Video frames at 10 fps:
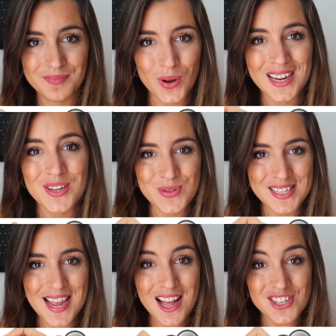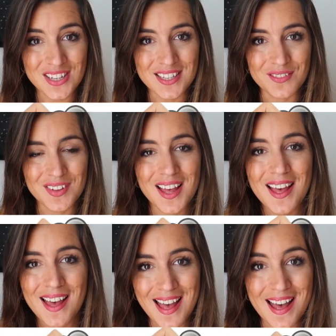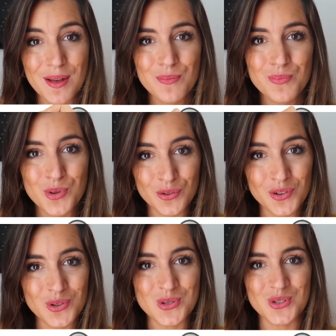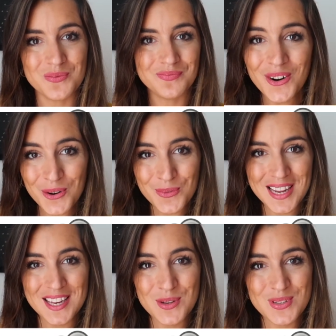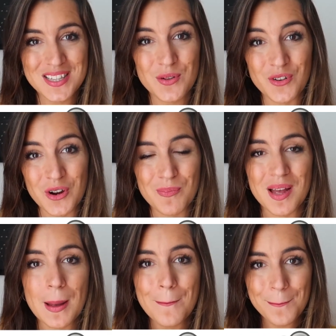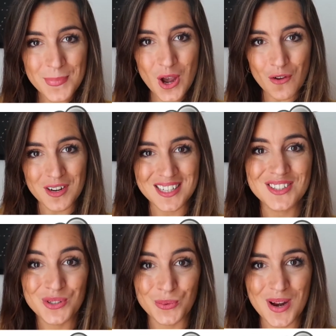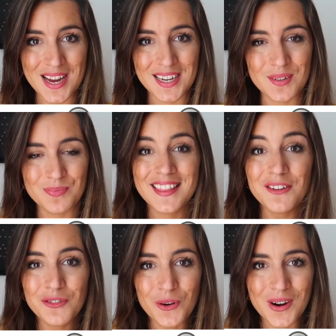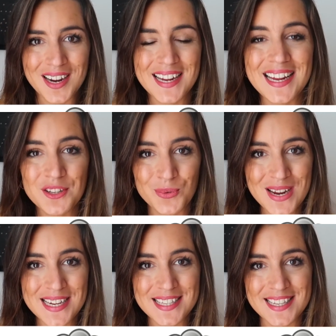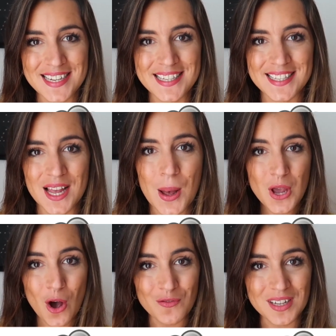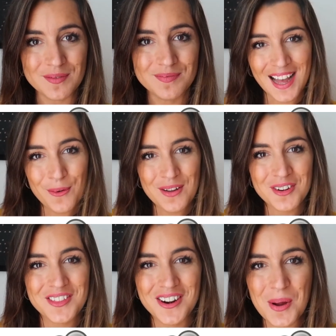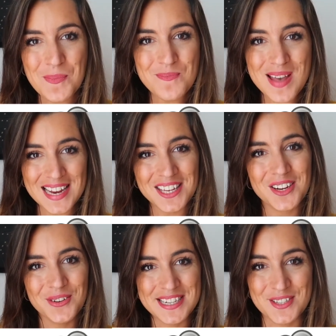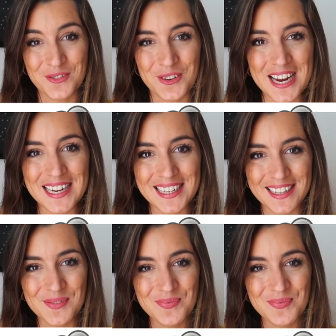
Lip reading: We can use the adjective, è piovoso. Or we can use the verb piovere, to rain. Therefore, it rains is piove. However, there are many degrees of rain.